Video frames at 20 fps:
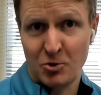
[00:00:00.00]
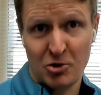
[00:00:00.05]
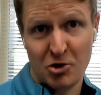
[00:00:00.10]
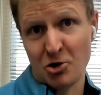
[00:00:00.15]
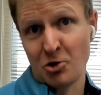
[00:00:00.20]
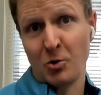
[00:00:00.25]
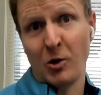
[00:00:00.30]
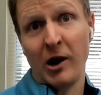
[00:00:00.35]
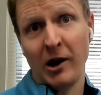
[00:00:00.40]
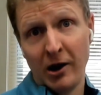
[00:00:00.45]
which
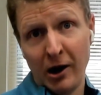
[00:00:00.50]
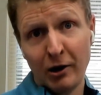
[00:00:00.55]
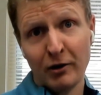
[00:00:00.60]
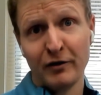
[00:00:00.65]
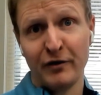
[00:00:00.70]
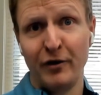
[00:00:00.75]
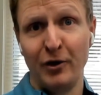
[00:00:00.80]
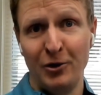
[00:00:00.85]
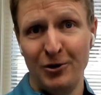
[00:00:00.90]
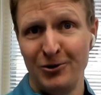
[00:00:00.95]
is why our
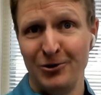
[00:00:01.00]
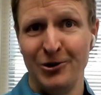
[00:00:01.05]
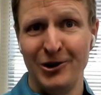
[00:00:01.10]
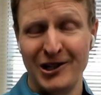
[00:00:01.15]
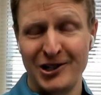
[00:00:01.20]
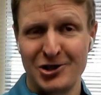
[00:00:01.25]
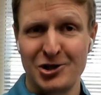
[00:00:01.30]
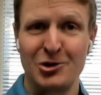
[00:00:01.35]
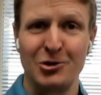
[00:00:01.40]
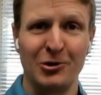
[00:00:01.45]
phone
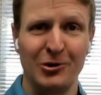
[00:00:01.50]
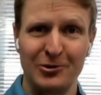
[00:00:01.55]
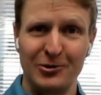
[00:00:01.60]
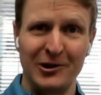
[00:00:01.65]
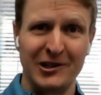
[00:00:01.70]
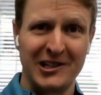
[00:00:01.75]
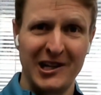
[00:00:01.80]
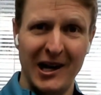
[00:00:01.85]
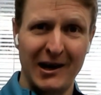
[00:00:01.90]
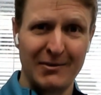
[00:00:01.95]
rings 2 or
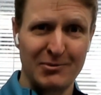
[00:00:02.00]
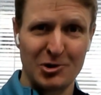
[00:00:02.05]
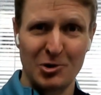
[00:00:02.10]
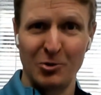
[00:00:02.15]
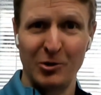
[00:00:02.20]
3 times